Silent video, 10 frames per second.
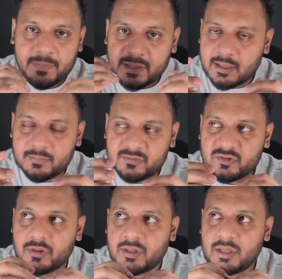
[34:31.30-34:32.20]
So
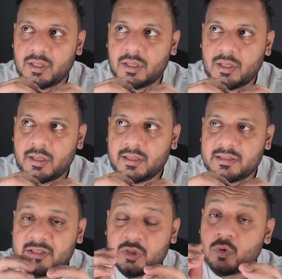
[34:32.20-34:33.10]

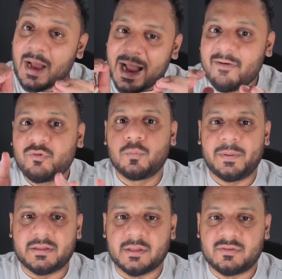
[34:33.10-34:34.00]
you have to pay
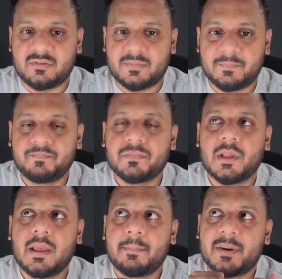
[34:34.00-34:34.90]
this.
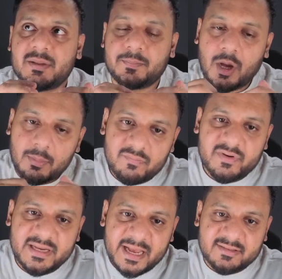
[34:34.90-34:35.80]
But the problem with
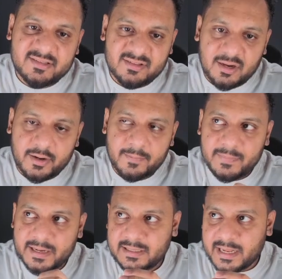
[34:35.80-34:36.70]
taxes are,
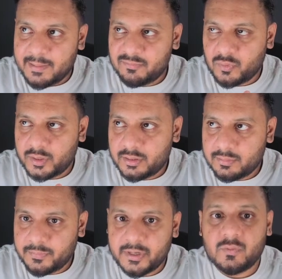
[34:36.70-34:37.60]
at times what
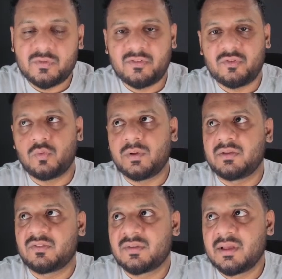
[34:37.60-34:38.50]
producers do is
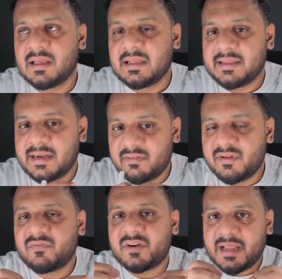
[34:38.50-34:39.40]
that even if a
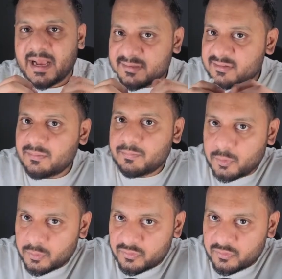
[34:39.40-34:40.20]
tax is imposed,